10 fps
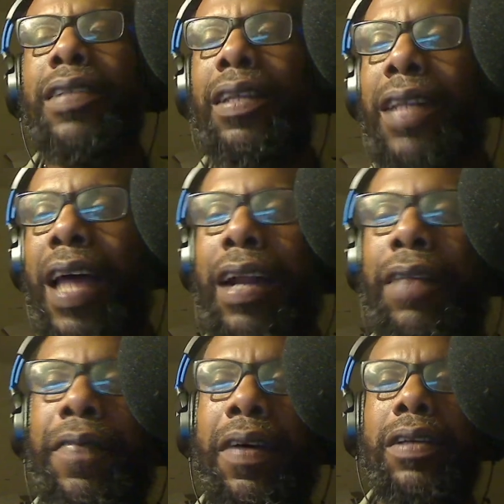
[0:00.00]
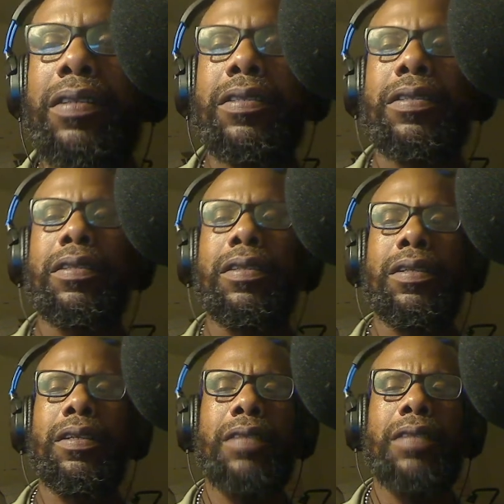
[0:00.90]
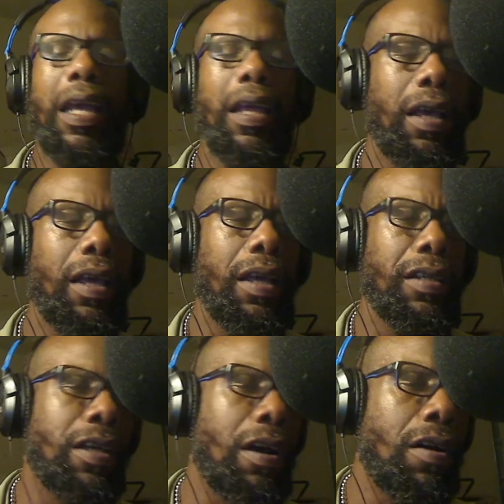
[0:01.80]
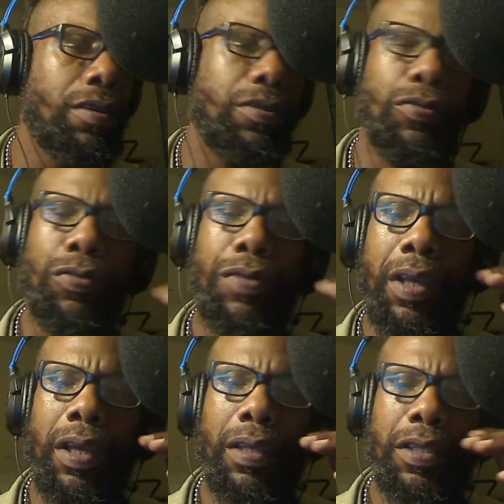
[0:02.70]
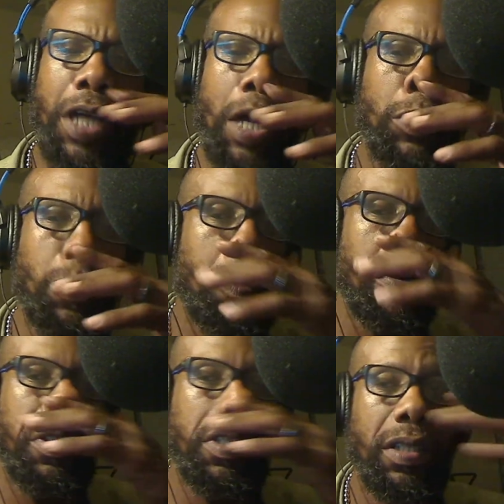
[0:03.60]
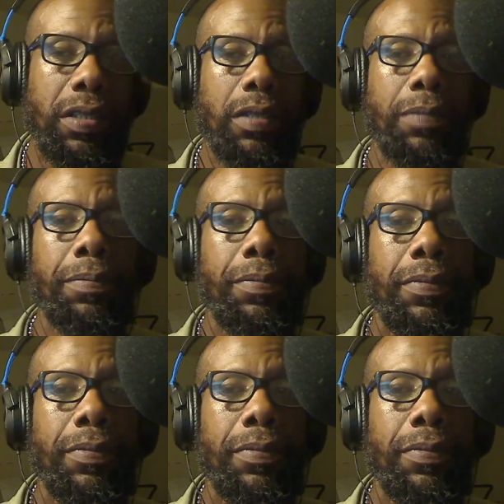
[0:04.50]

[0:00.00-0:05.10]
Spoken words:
a lot of us that has gone through the child support system,